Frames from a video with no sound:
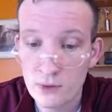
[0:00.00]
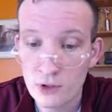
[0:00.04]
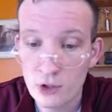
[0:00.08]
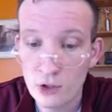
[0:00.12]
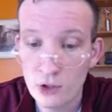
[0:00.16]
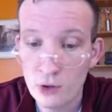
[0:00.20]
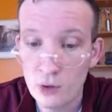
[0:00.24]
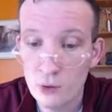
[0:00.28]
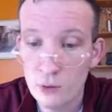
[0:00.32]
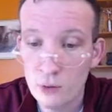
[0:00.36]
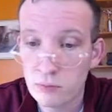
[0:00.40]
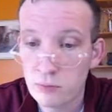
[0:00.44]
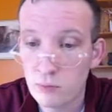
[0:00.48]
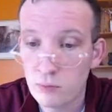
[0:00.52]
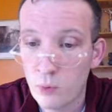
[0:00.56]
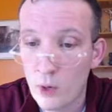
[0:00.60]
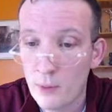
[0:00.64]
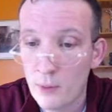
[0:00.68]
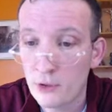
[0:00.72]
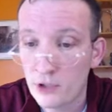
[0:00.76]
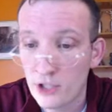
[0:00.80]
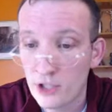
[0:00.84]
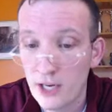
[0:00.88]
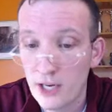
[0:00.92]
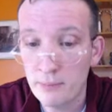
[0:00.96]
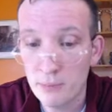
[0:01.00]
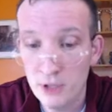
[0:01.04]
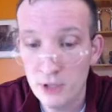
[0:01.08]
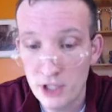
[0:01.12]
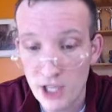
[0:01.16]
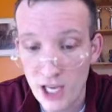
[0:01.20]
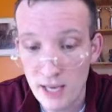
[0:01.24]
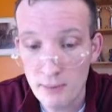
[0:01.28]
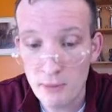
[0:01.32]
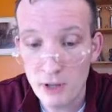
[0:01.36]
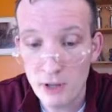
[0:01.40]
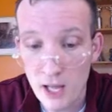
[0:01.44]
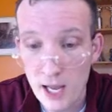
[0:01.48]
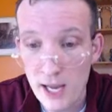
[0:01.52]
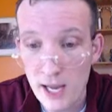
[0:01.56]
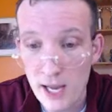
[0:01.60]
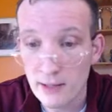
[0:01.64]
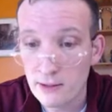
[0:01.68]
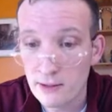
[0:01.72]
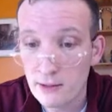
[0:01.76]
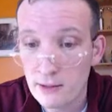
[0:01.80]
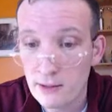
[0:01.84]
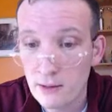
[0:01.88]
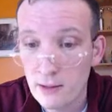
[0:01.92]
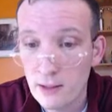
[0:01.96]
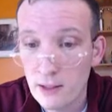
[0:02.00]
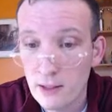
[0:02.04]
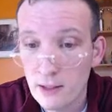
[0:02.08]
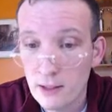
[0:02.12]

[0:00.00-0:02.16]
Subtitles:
1%, became clients.